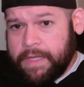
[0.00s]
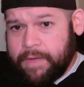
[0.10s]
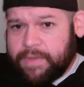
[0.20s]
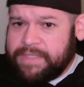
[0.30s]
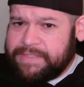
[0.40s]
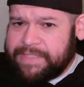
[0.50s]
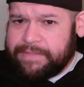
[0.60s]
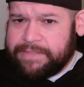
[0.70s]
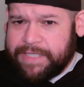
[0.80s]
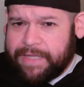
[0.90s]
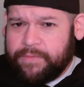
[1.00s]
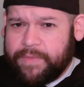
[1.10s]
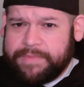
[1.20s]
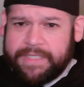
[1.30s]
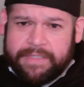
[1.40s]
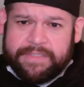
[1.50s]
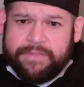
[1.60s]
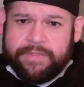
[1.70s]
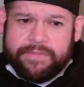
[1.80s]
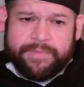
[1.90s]
I wanted to check out the website, see
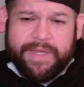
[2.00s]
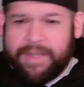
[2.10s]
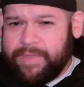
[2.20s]
what it was about.